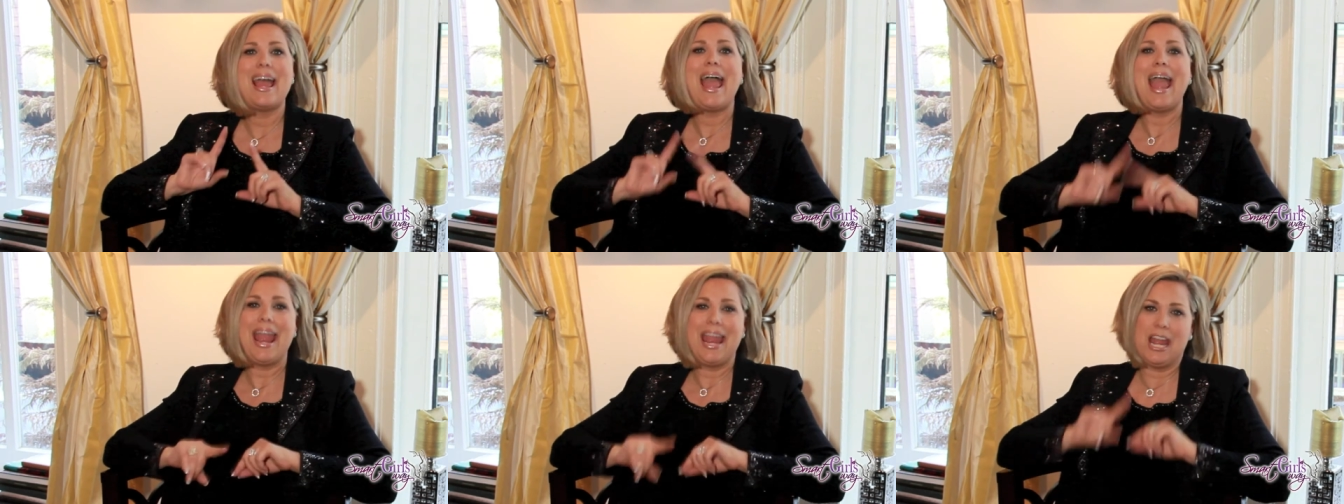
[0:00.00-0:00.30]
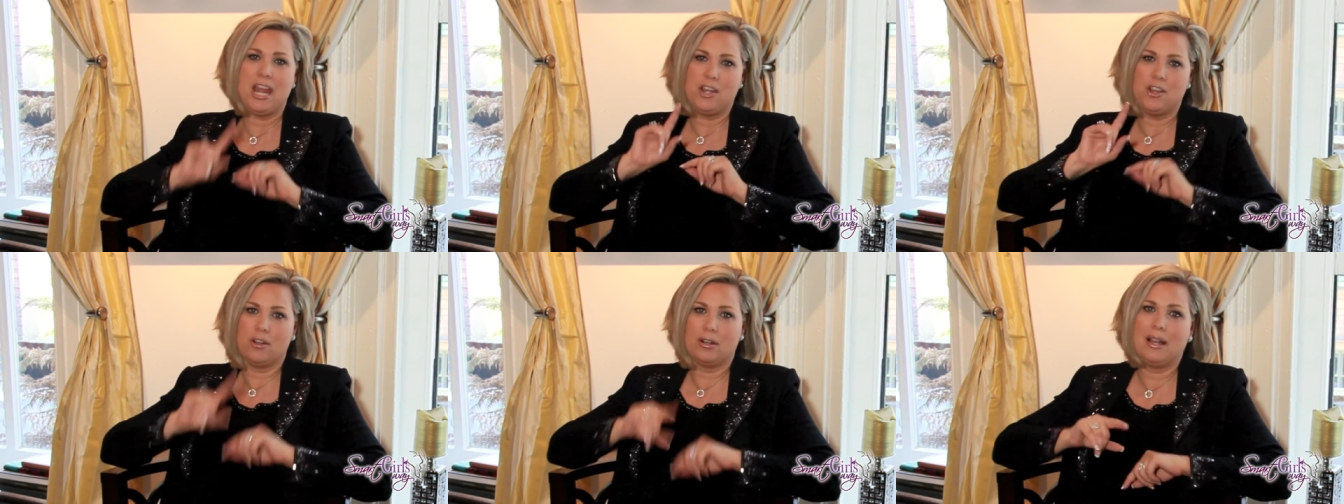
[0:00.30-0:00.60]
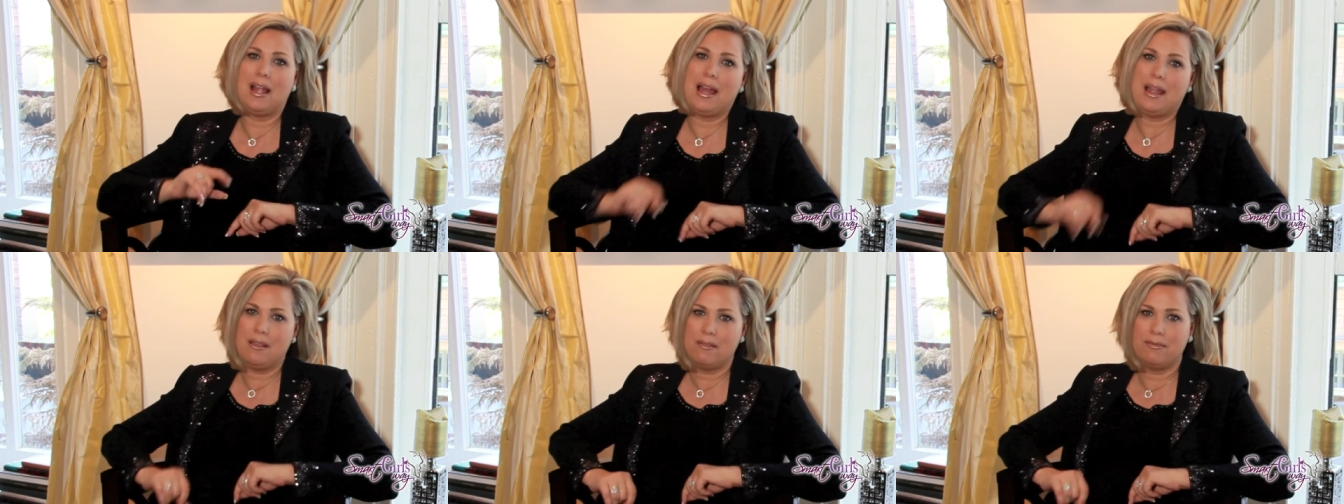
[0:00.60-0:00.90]
and your
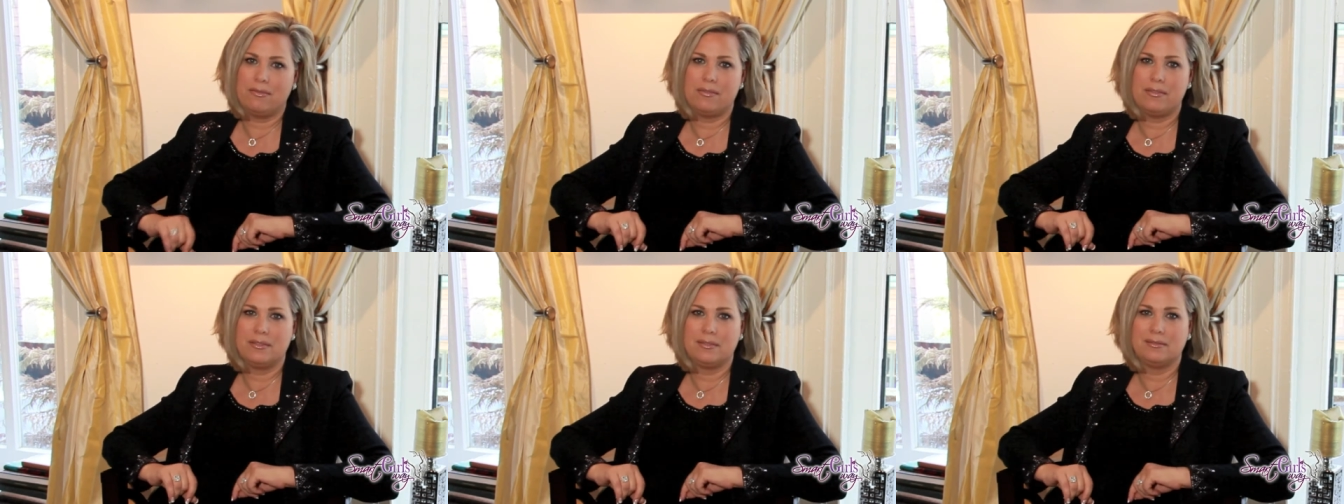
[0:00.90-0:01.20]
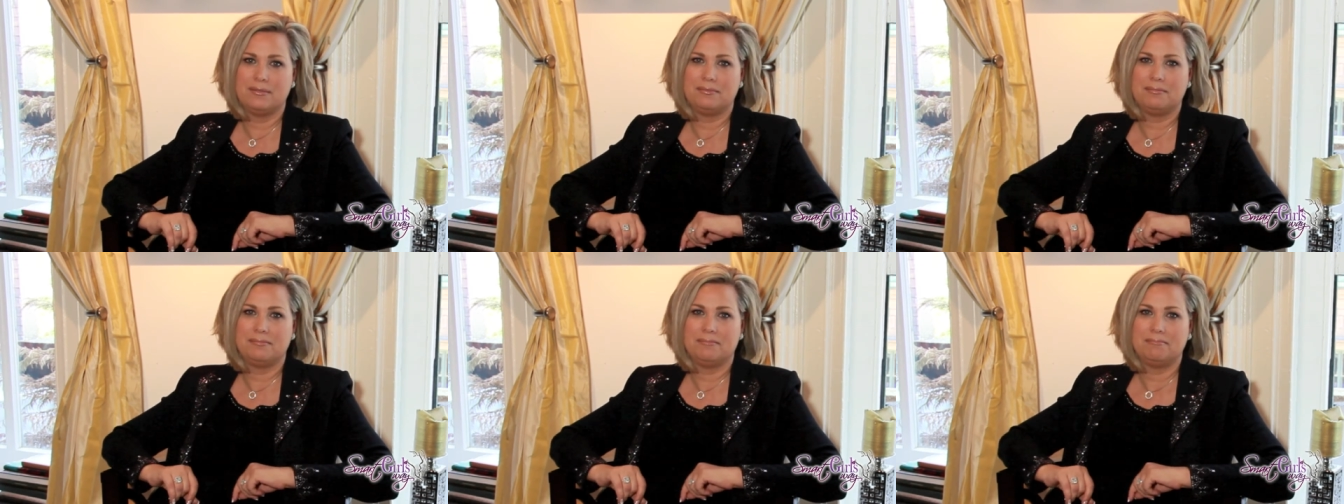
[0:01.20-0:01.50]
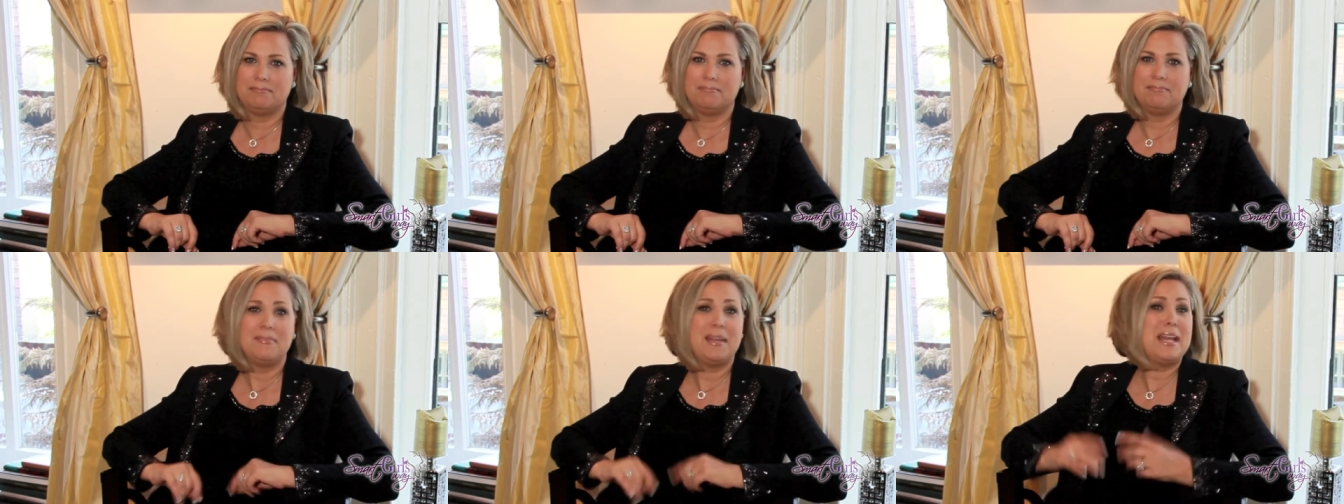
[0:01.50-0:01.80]
life.
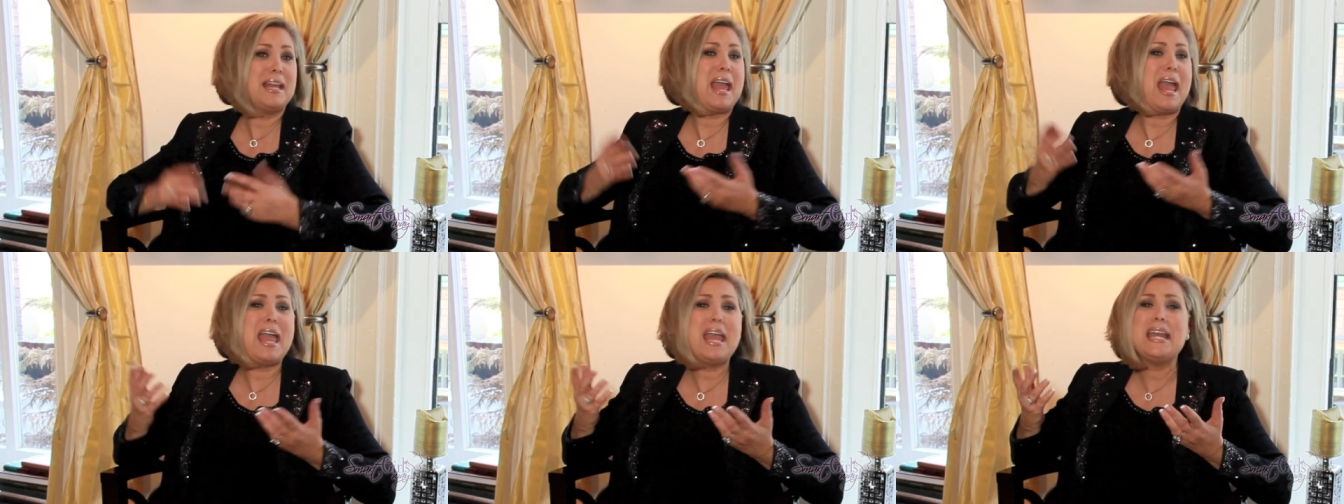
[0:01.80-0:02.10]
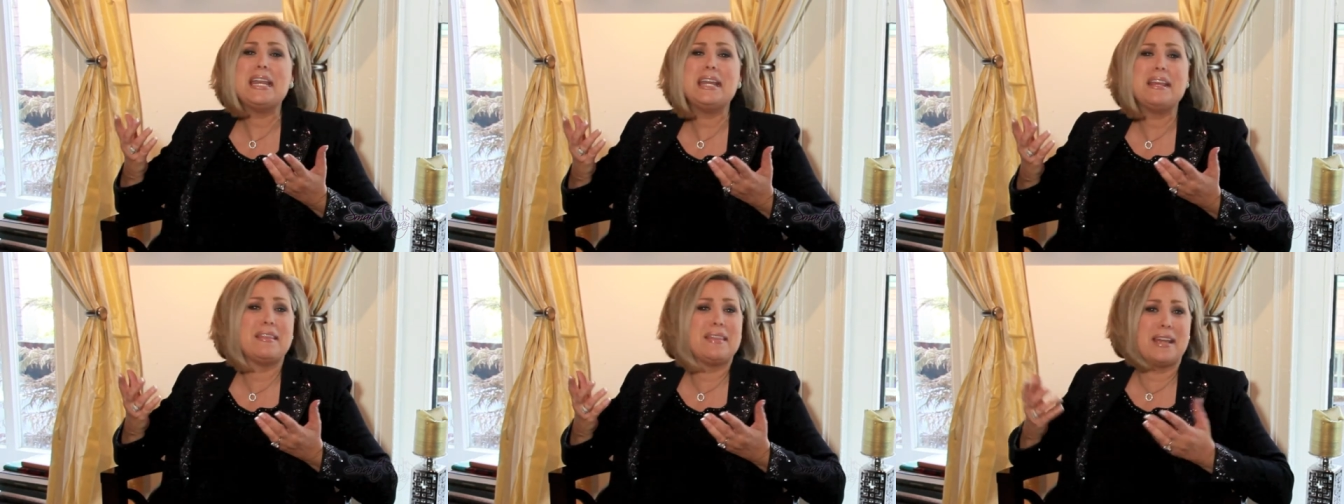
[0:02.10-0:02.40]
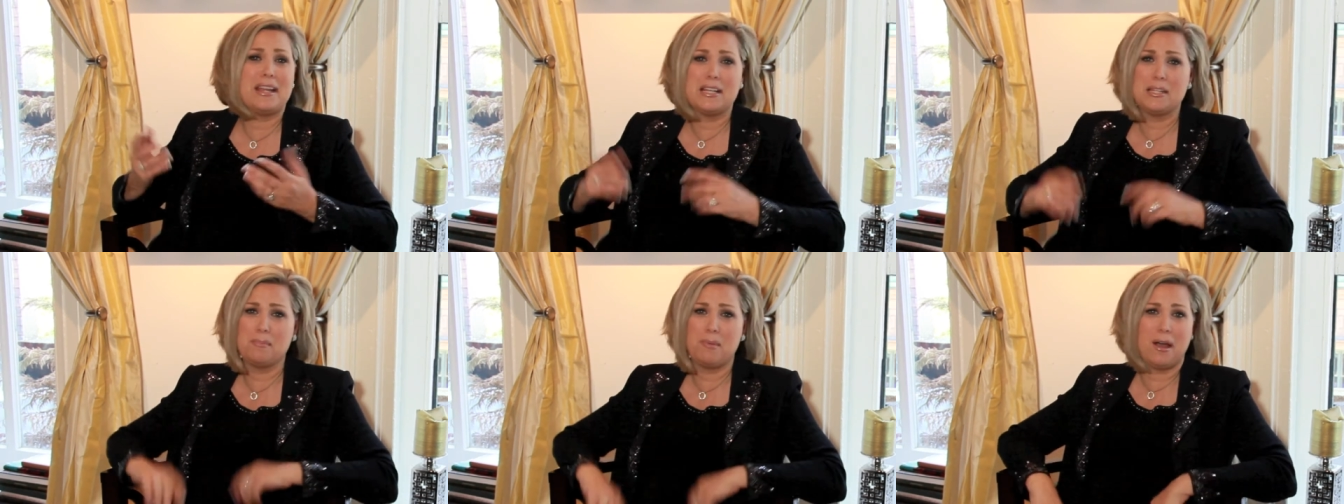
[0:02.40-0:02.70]

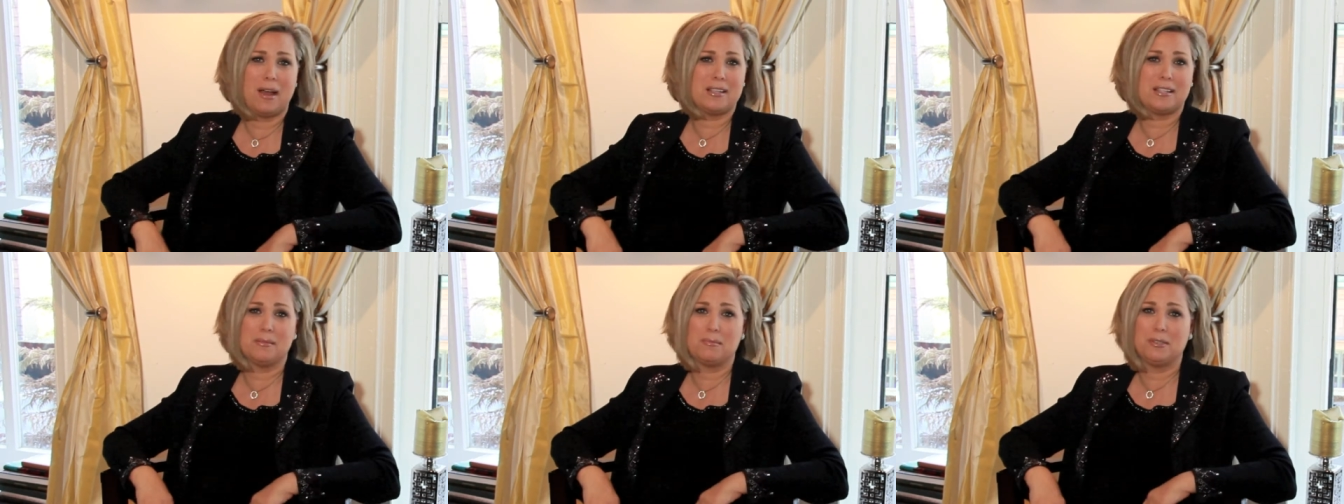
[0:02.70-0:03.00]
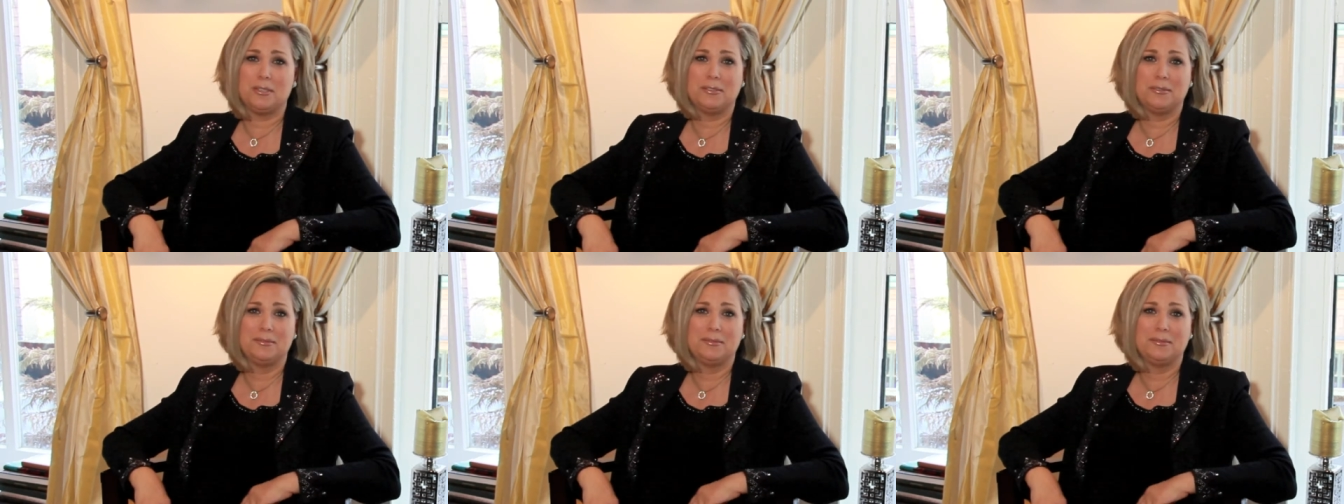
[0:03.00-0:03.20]
Anything is possible.